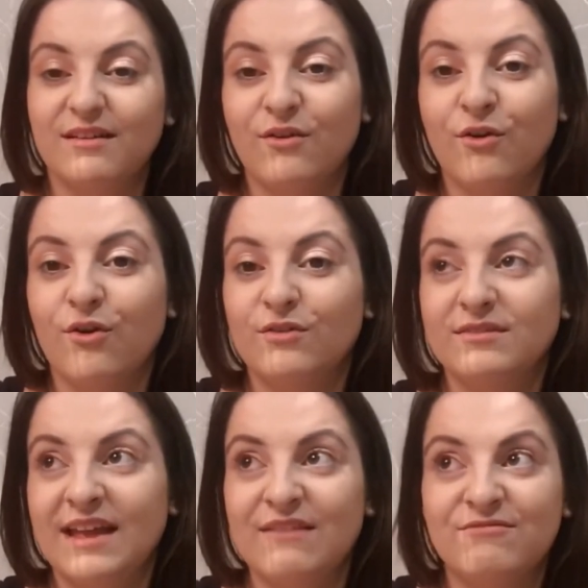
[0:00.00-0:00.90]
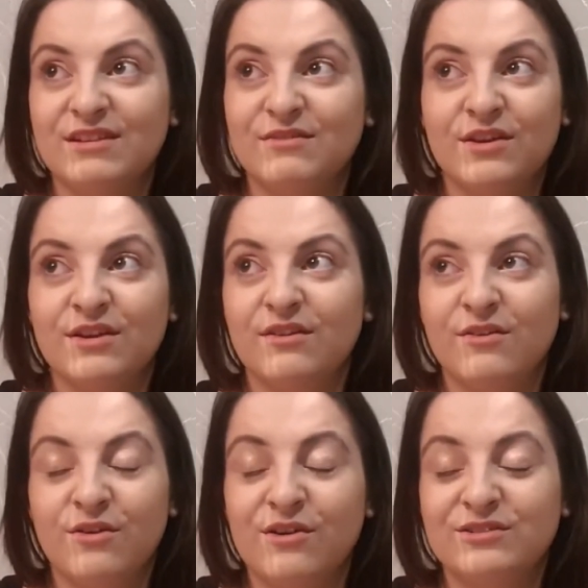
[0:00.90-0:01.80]
or getting rid of curtain
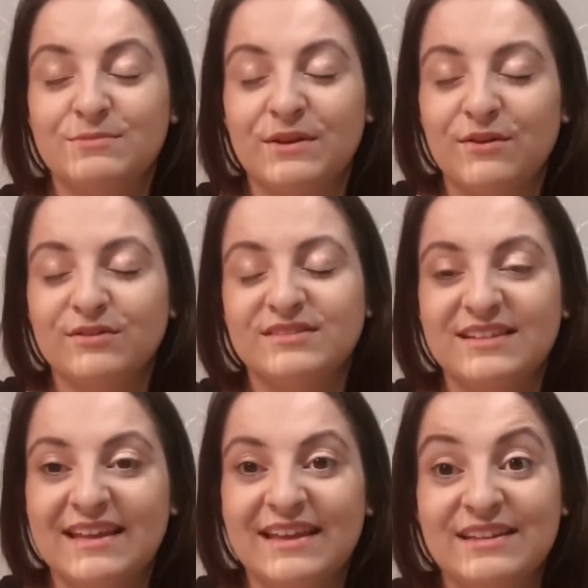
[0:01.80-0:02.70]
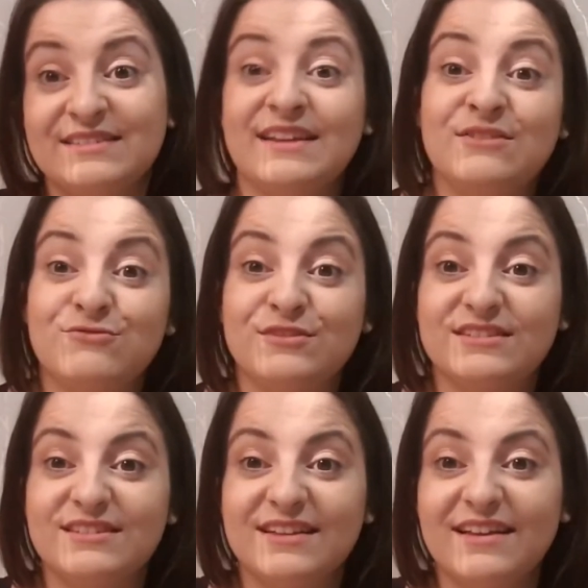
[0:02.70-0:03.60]
cords because it is
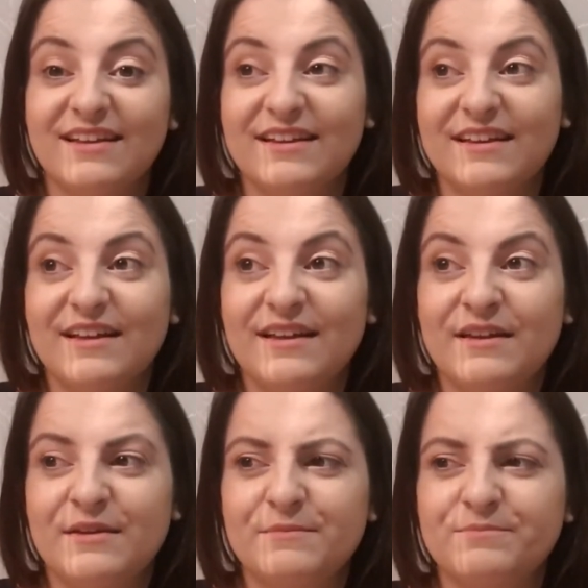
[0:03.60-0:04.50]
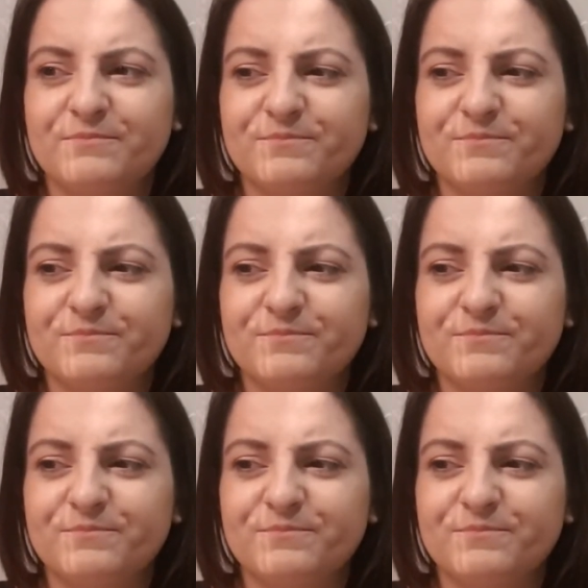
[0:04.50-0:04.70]
dangerous. Um,